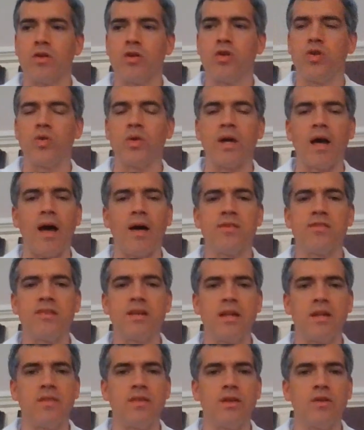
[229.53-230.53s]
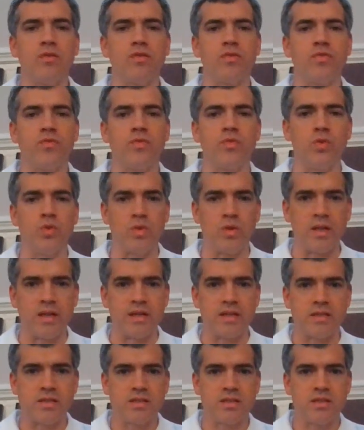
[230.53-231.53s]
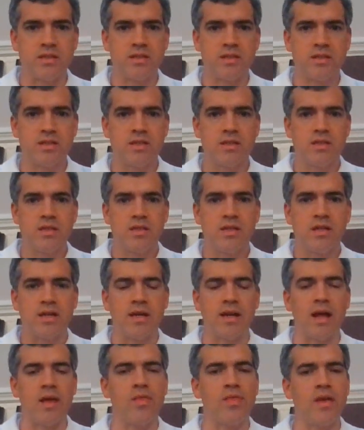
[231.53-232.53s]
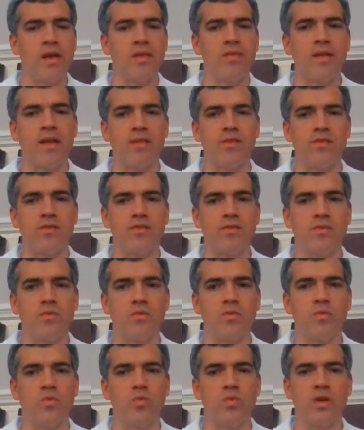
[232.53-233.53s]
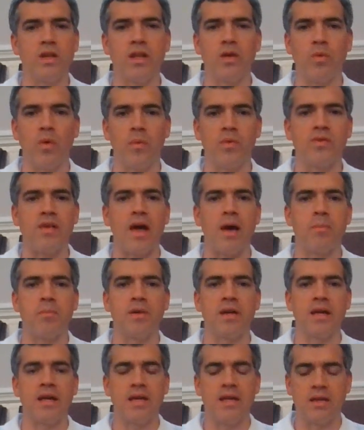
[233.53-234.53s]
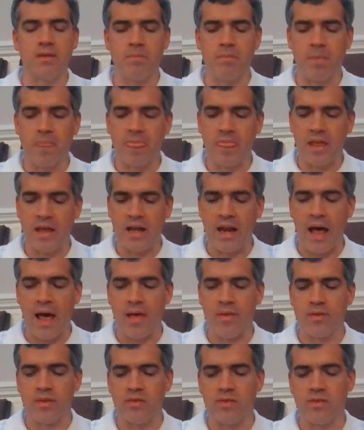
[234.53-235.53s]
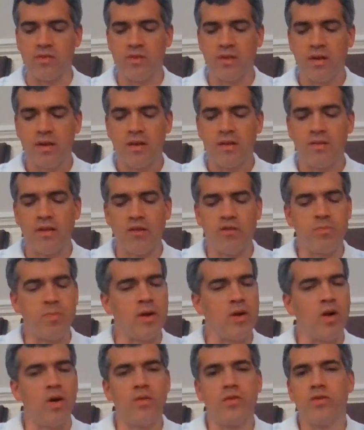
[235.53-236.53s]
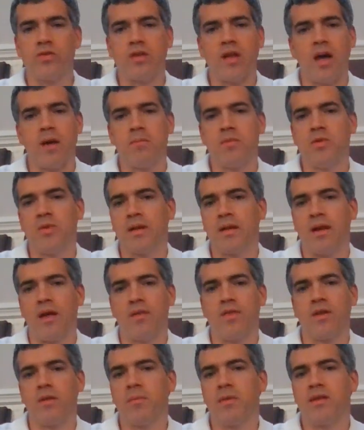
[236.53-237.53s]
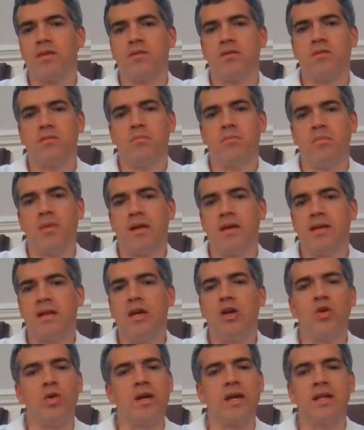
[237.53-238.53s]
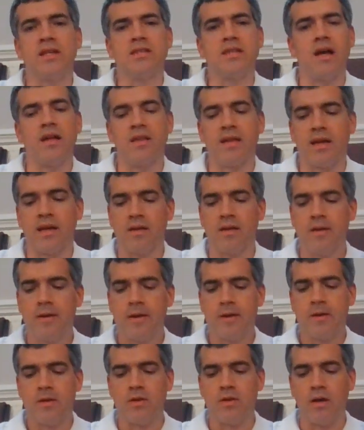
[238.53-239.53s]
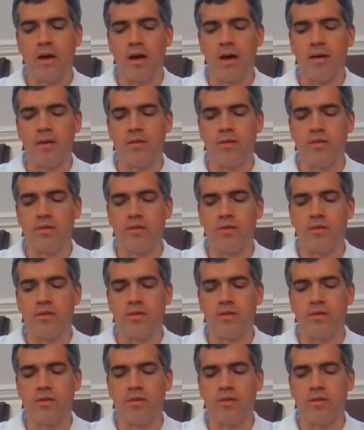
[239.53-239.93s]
curiosity that is fruitless. And I think that's really what was happening in, in Athens. They spent all their time doing nothing but, but hearing and telling uh,